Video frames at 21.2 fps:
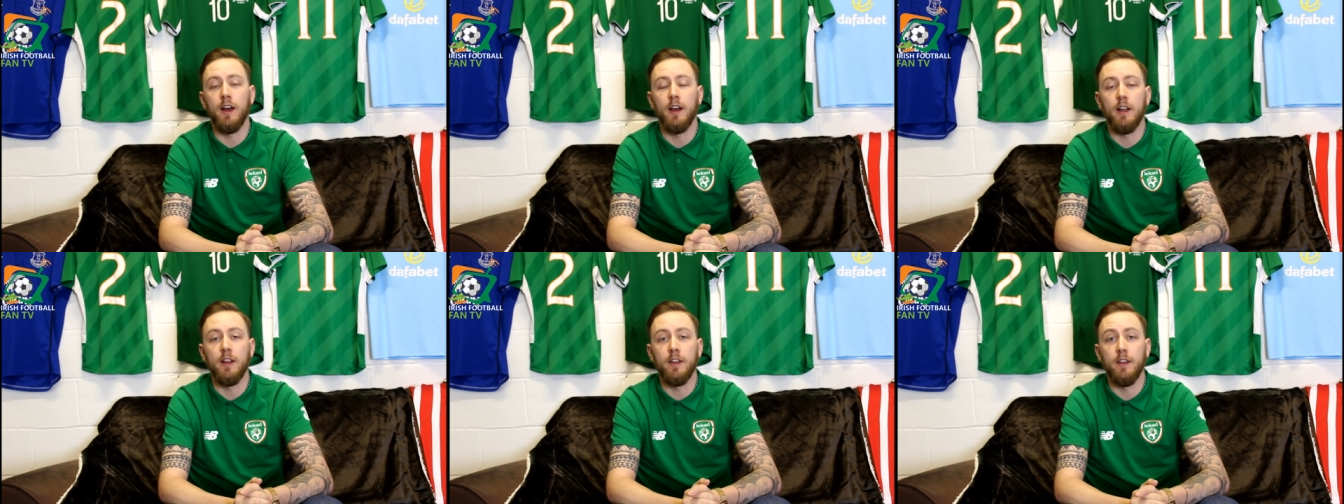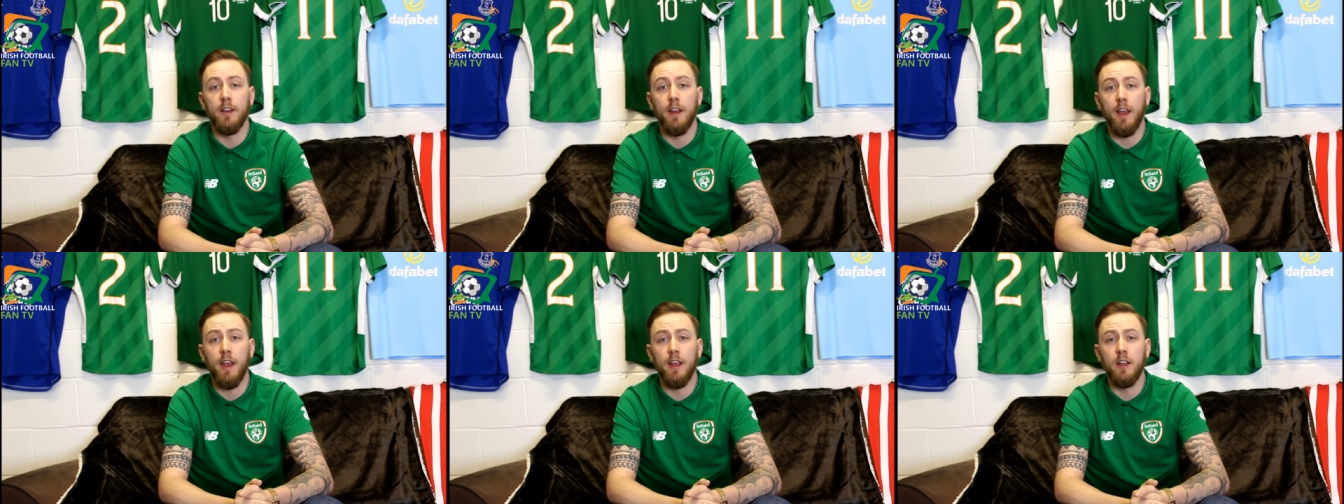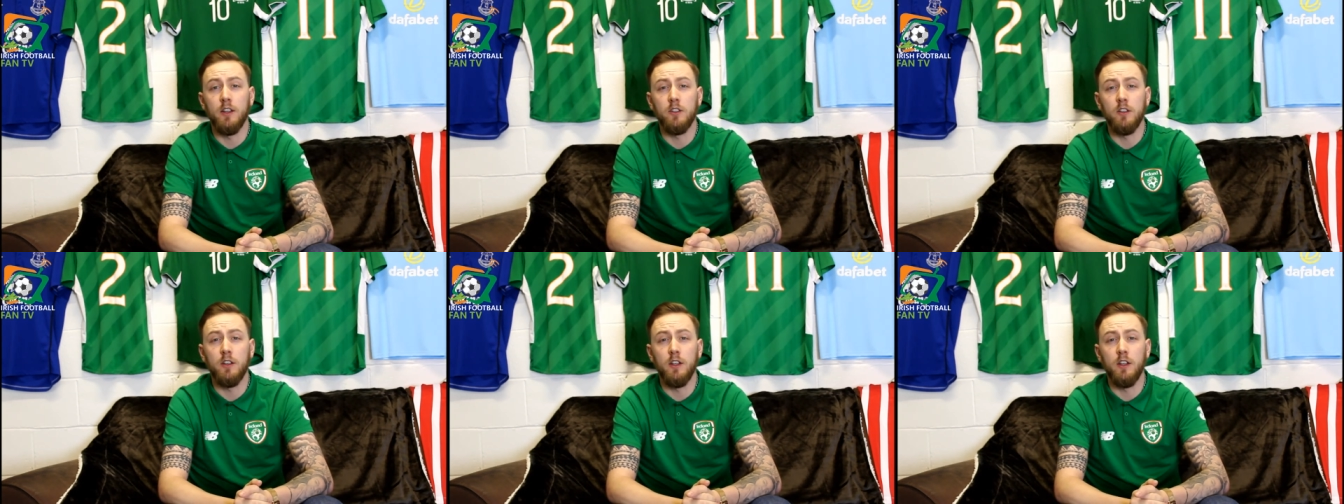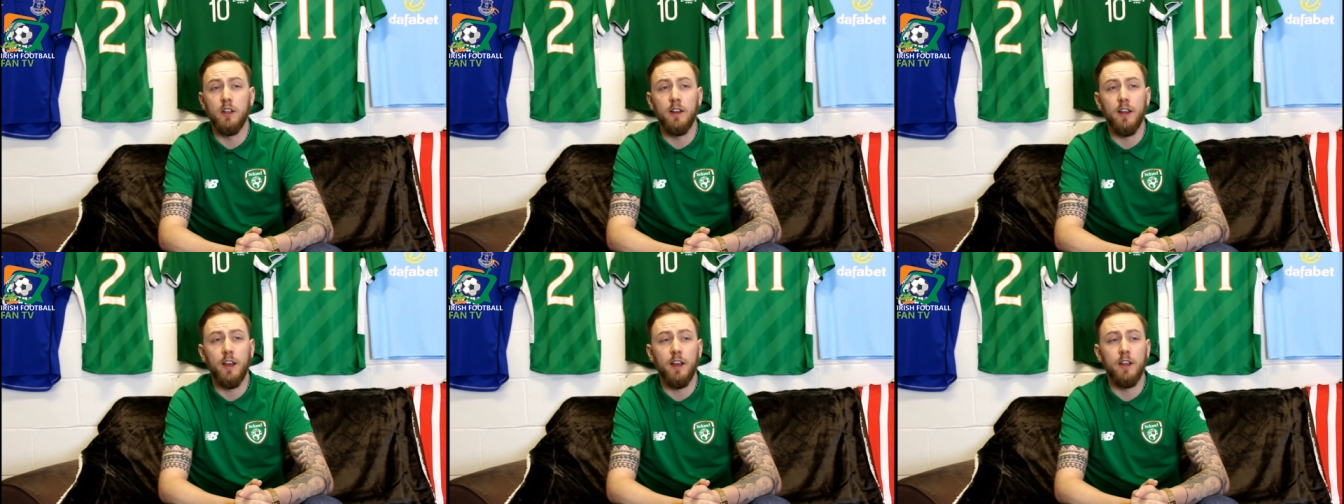and the eight
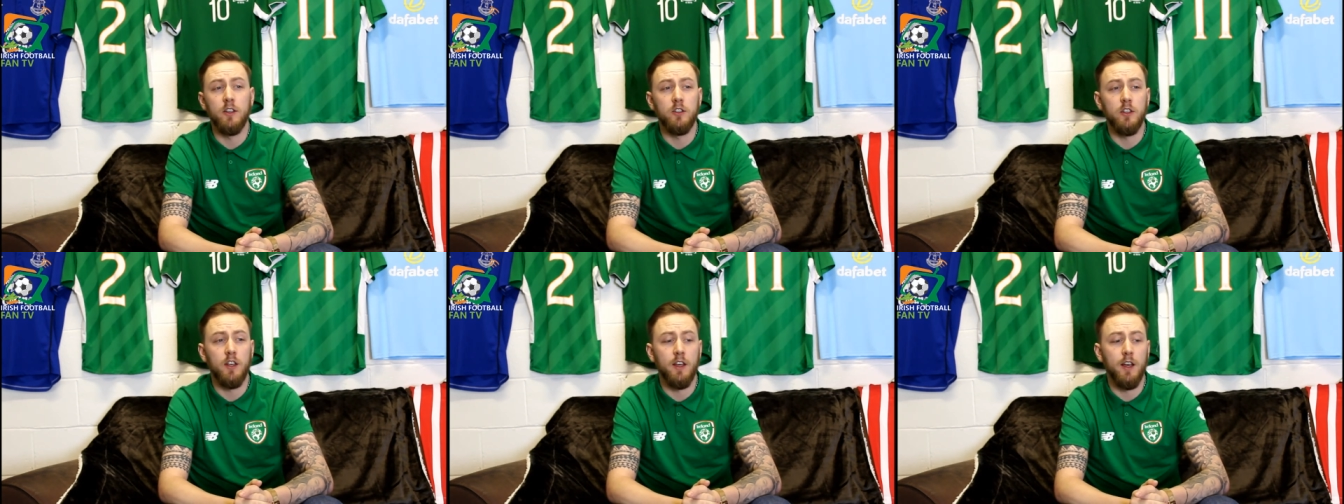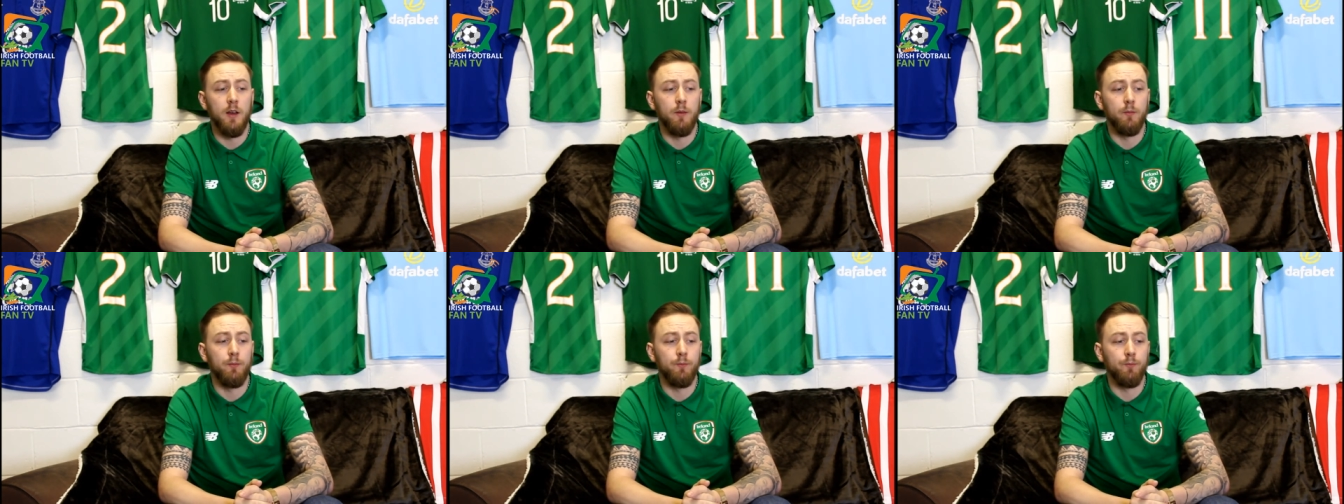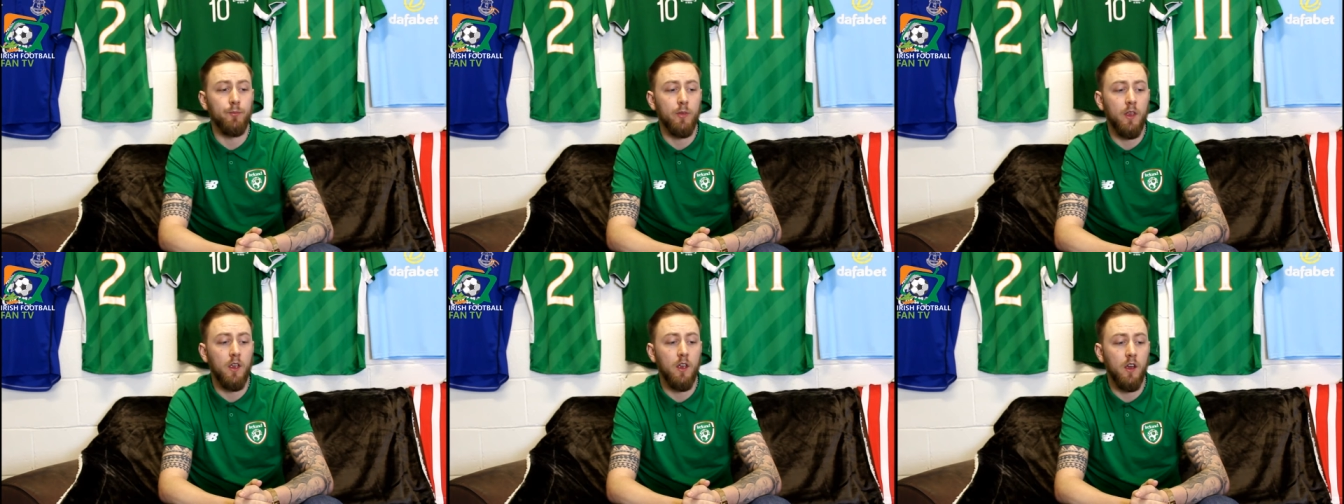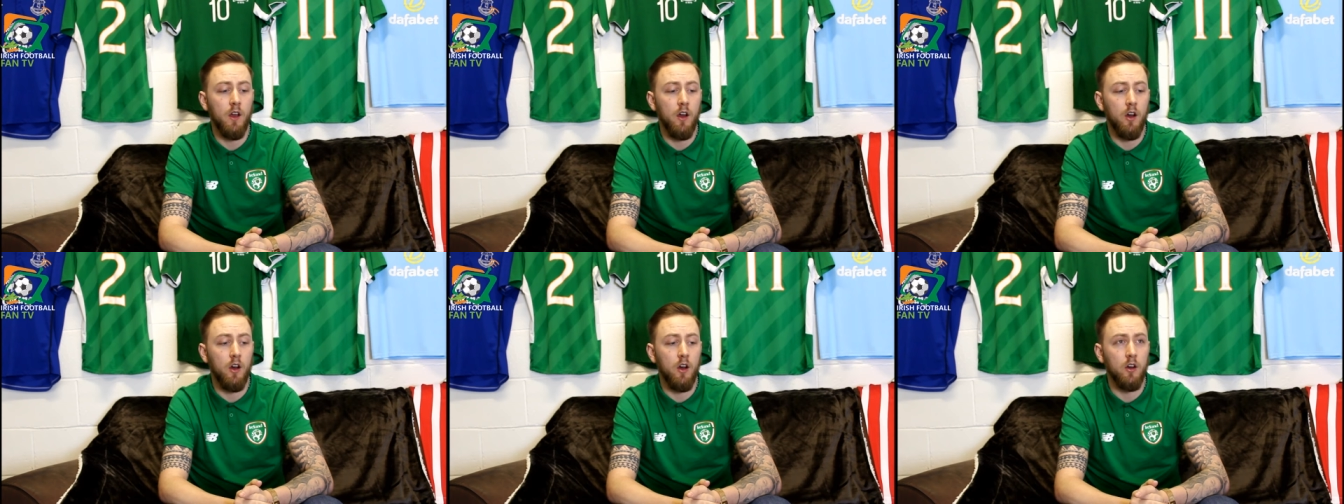in the AGM
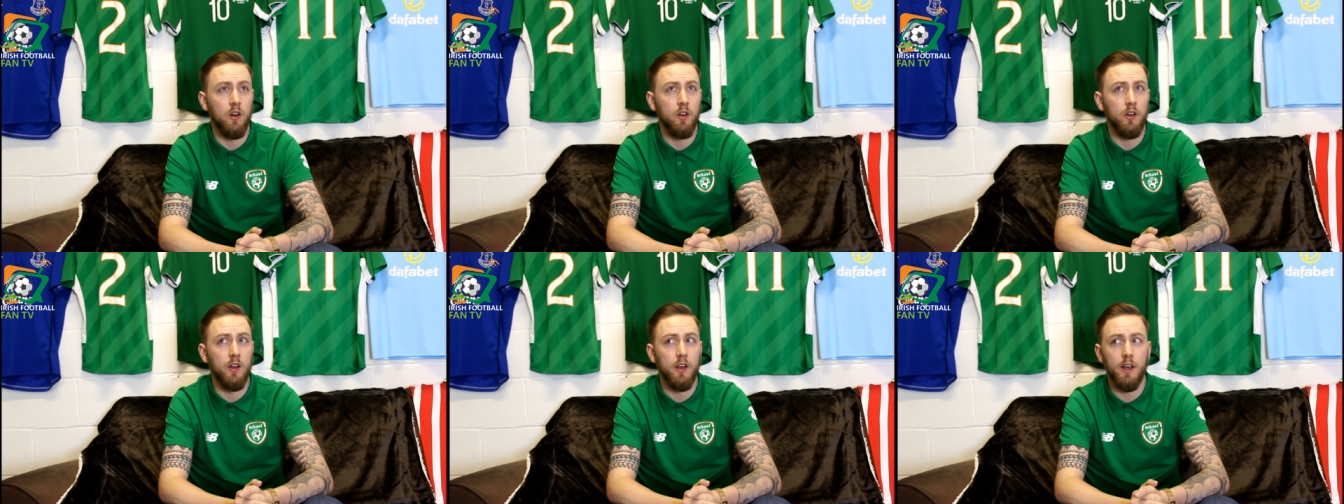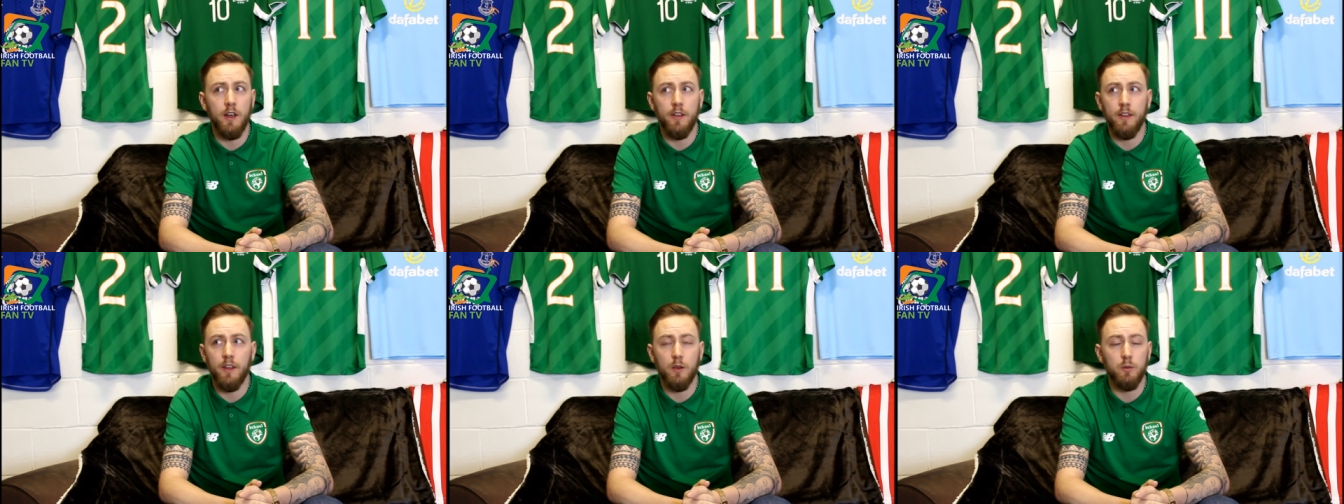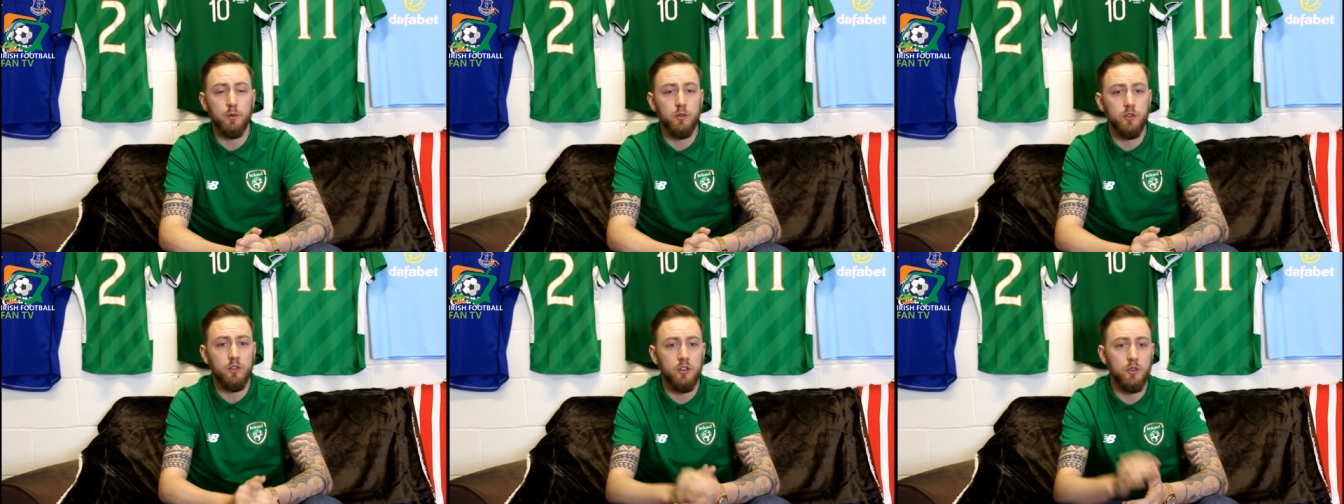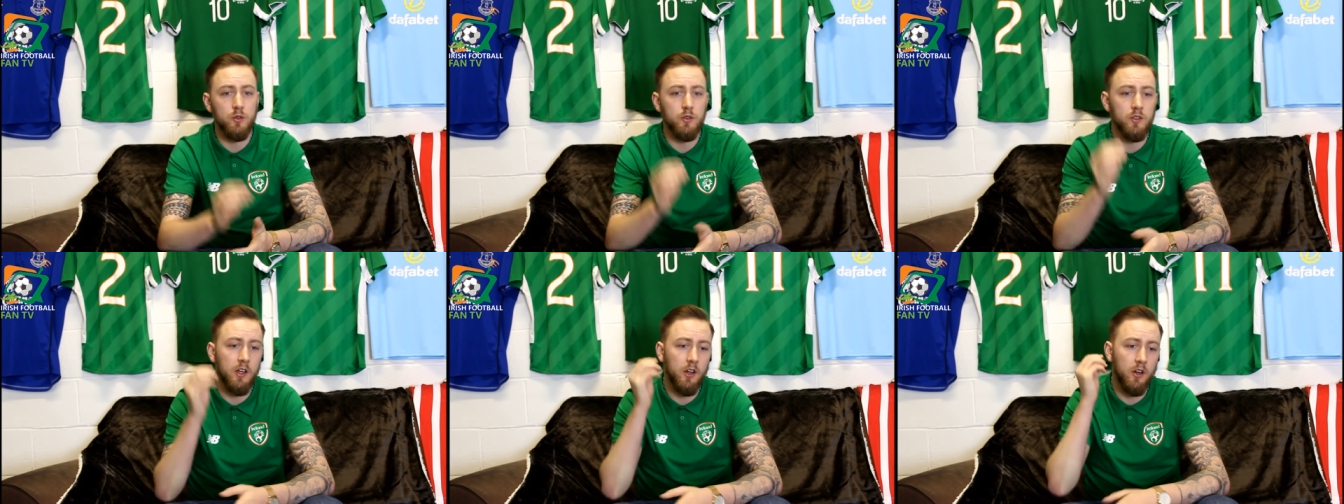on uh, I think it was
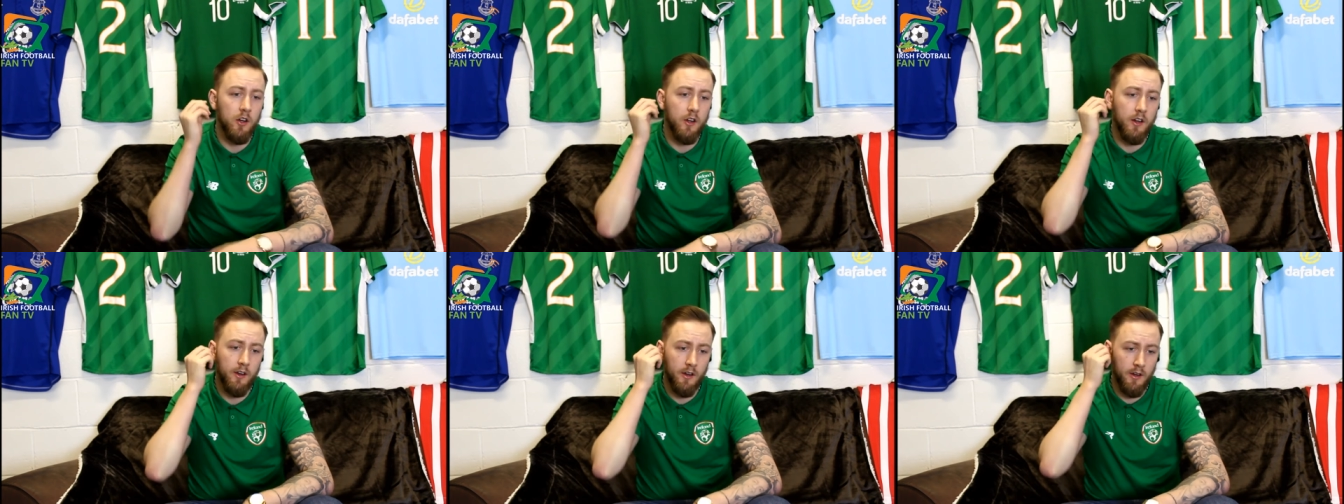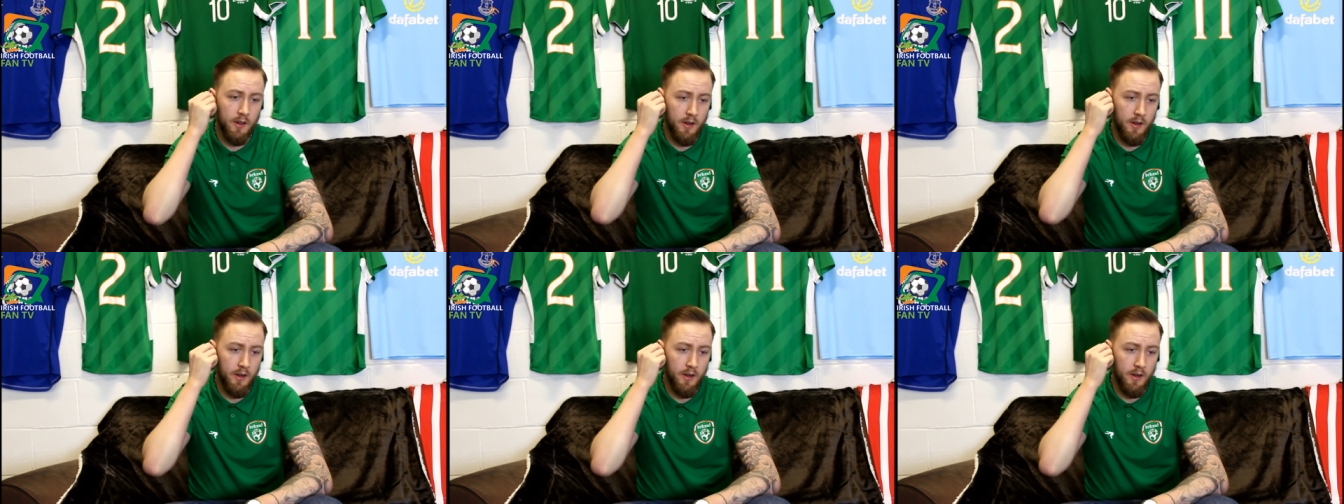Tuesday night.